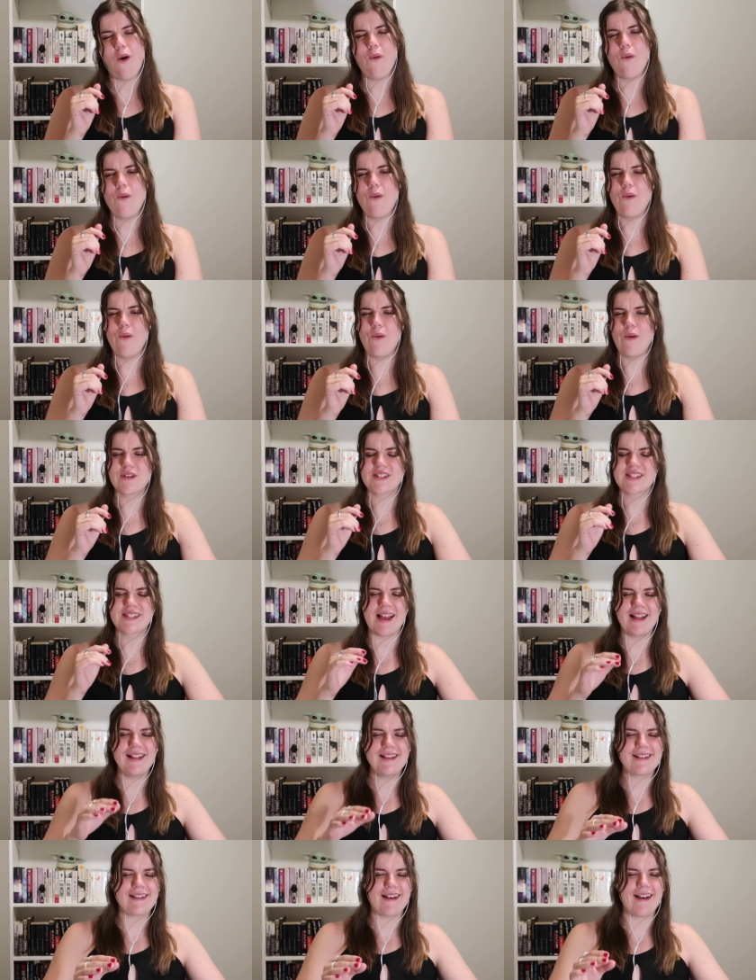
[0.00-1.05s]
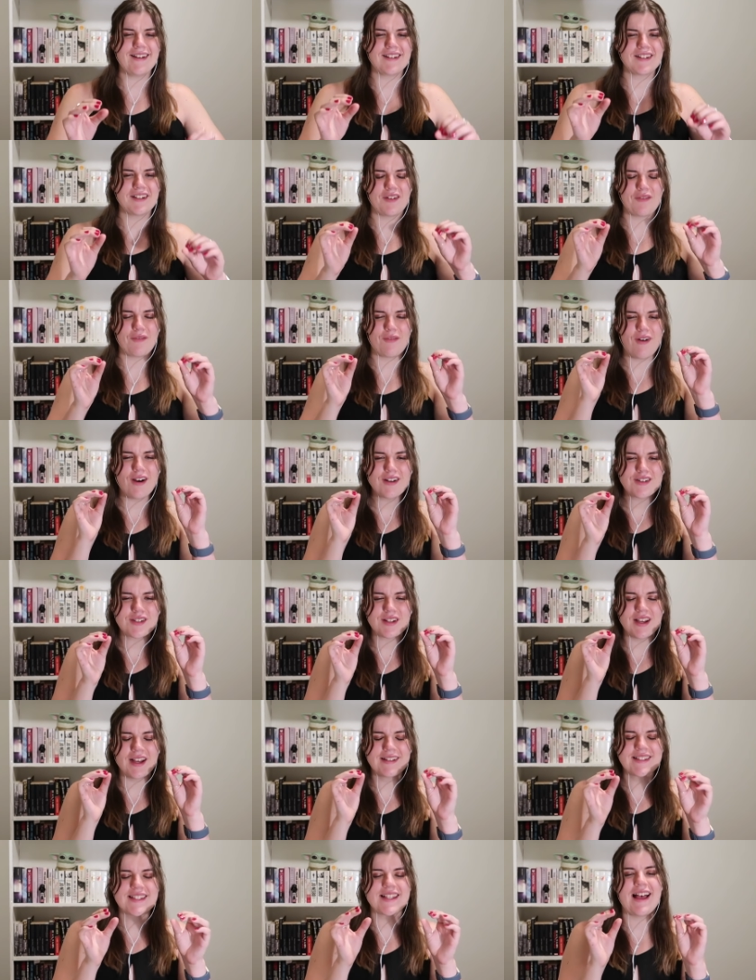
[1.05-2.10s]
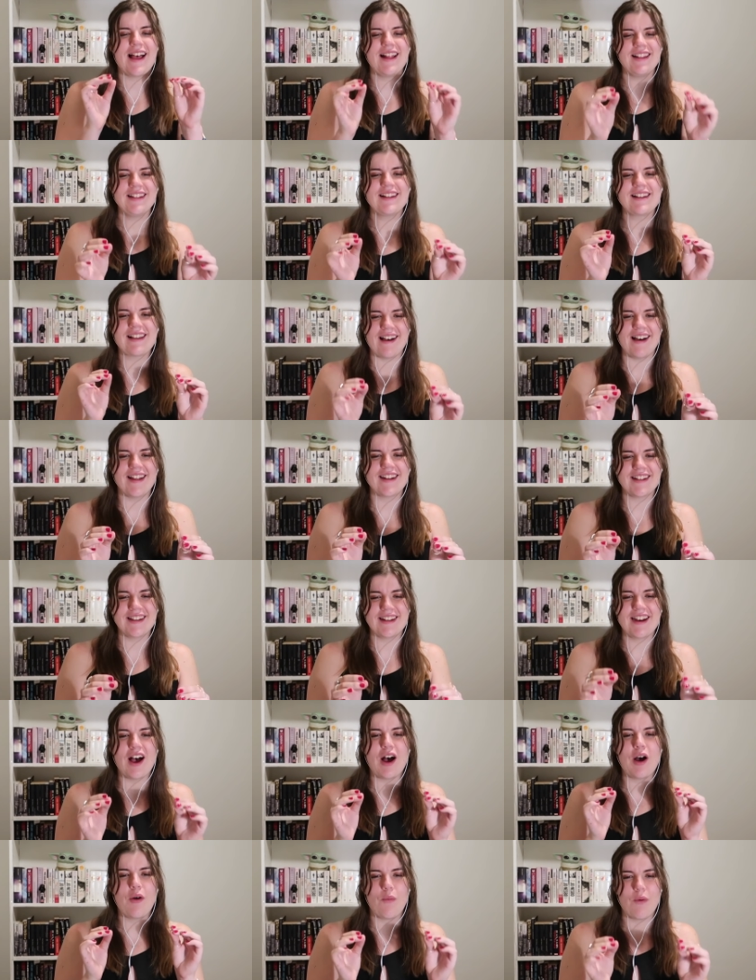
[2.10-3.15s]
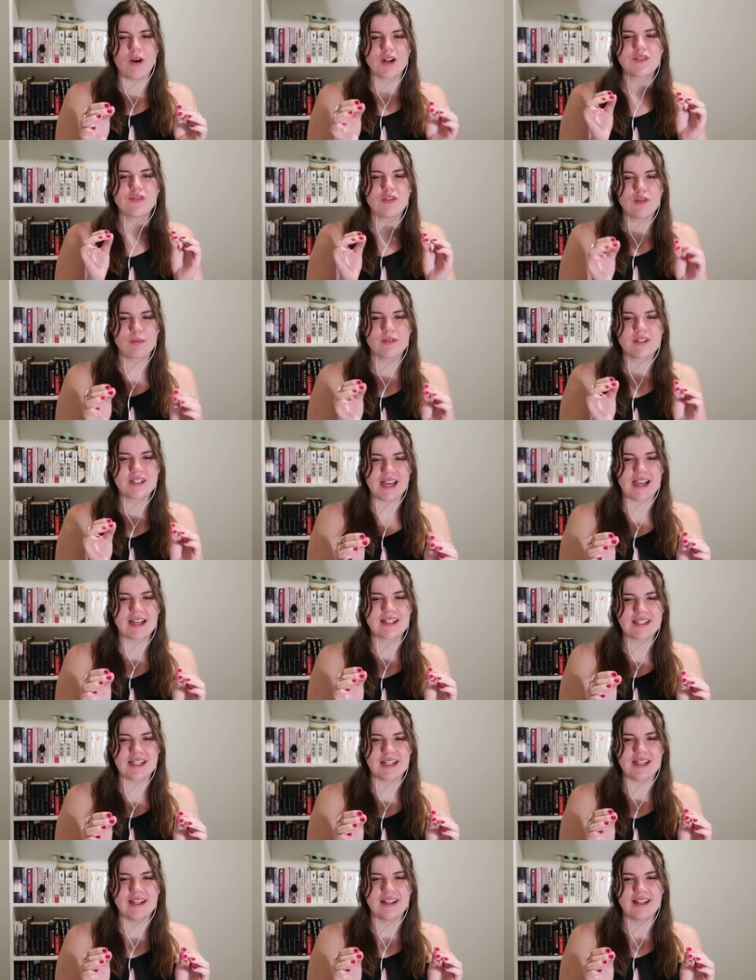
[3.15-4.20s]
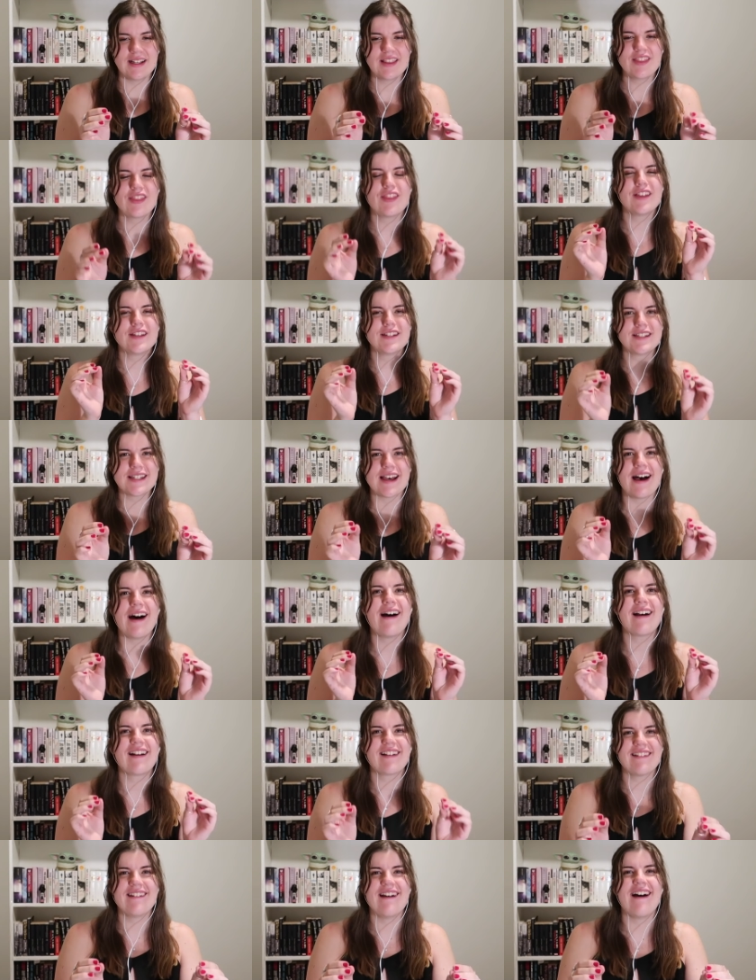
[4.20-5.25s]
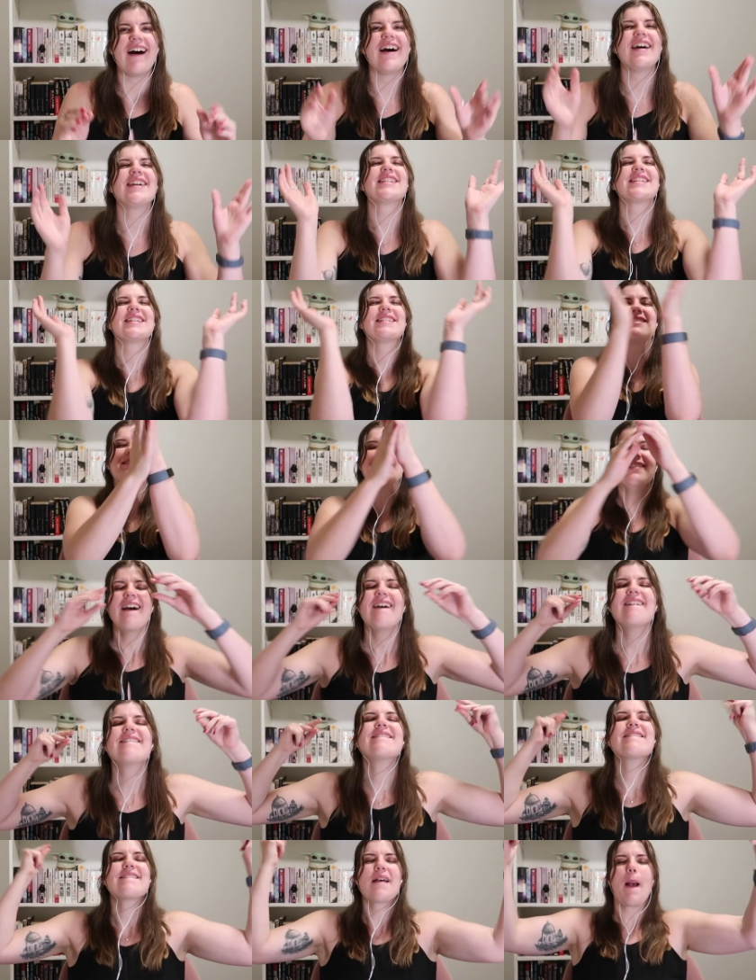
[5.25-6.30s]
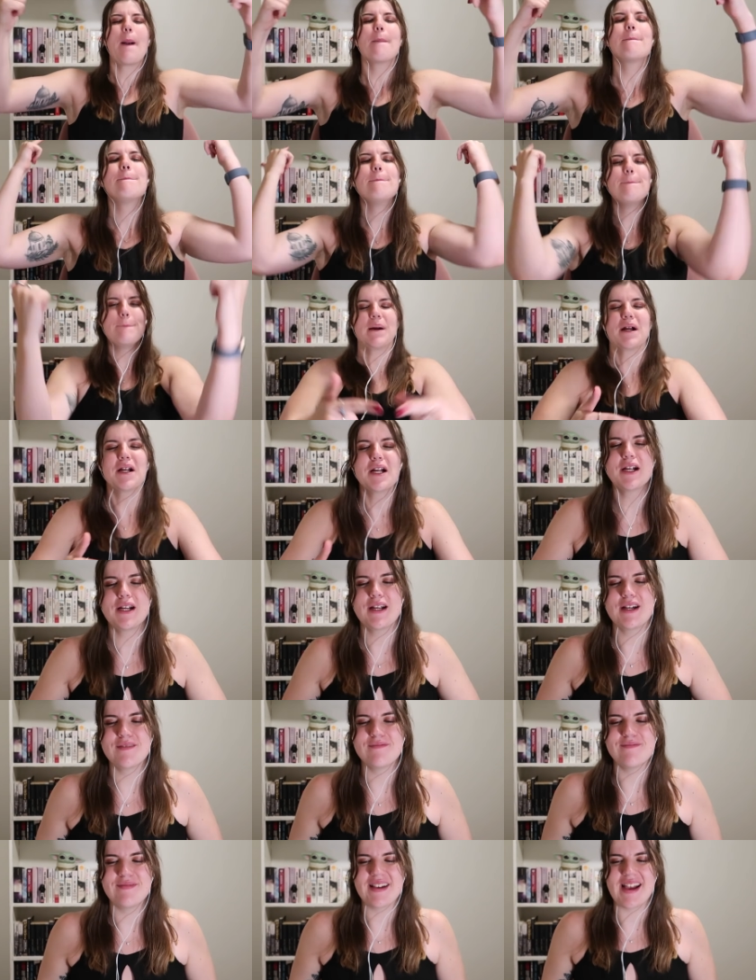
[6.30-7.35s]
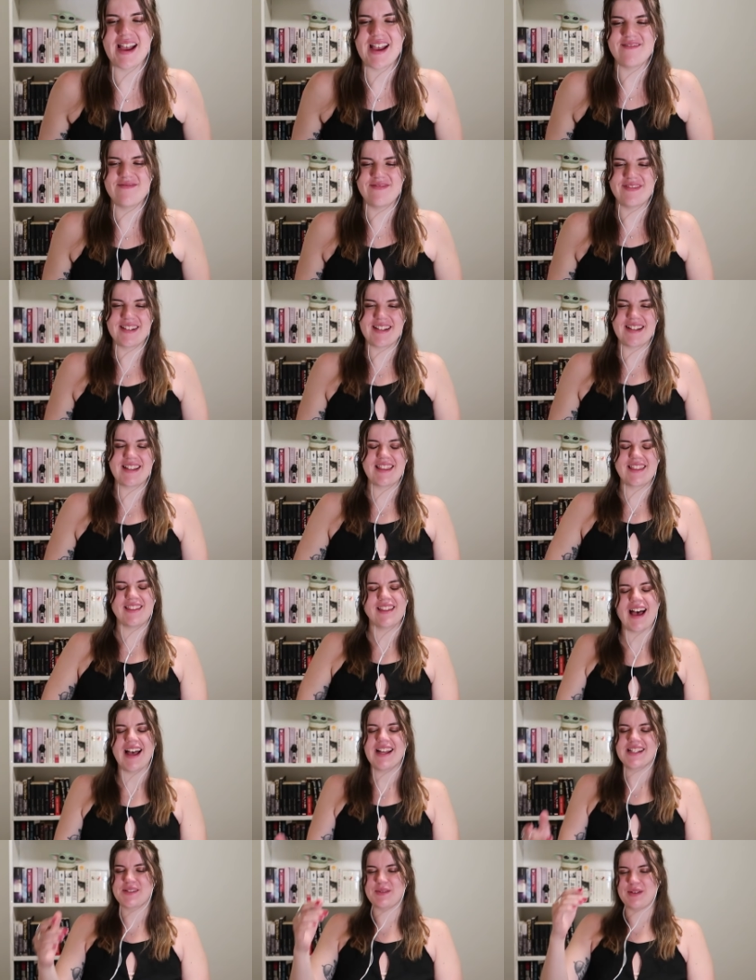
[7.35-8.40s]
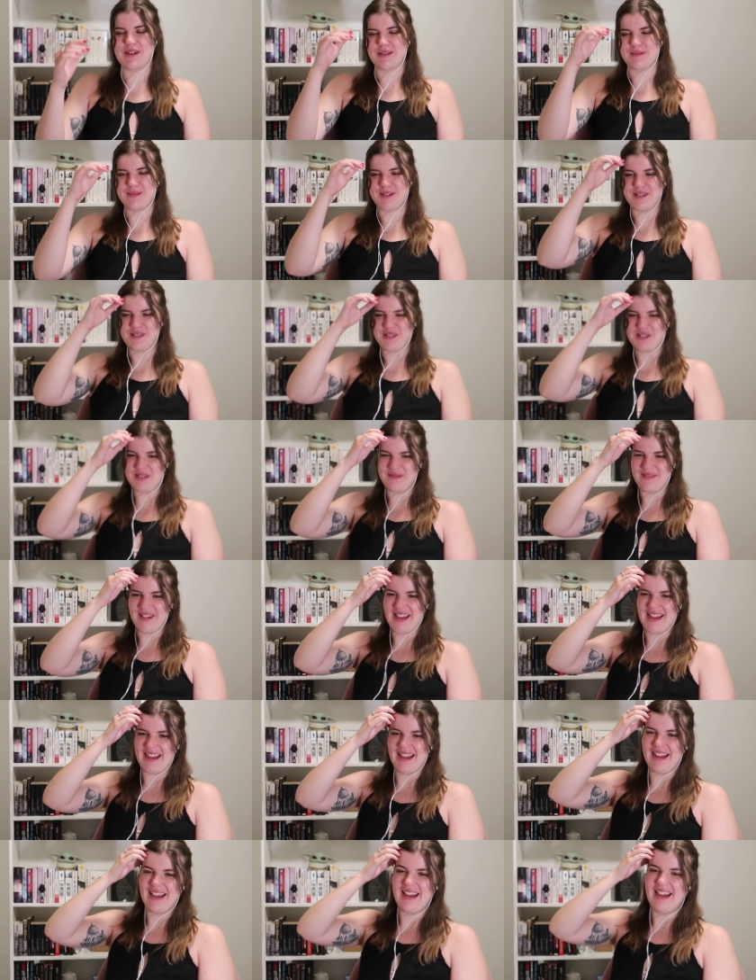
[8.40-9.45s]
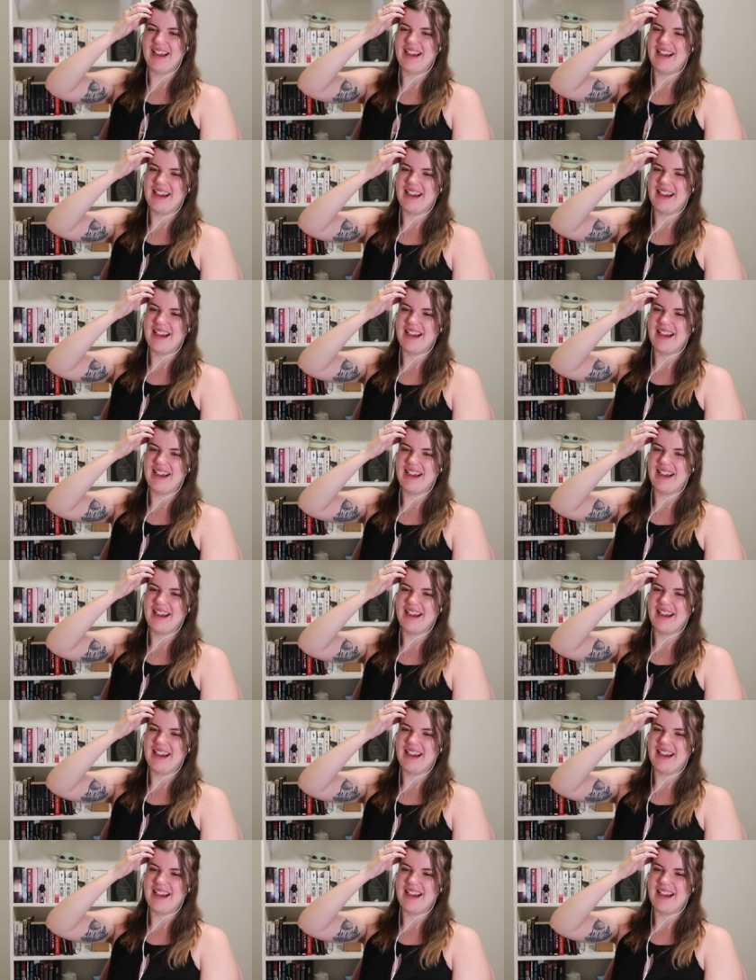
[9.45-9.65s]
Oh, a silent guardian, a watch, a silent guardian, a watchful protector. The Dark Knight. Boom, baby. That's what I'm talking about.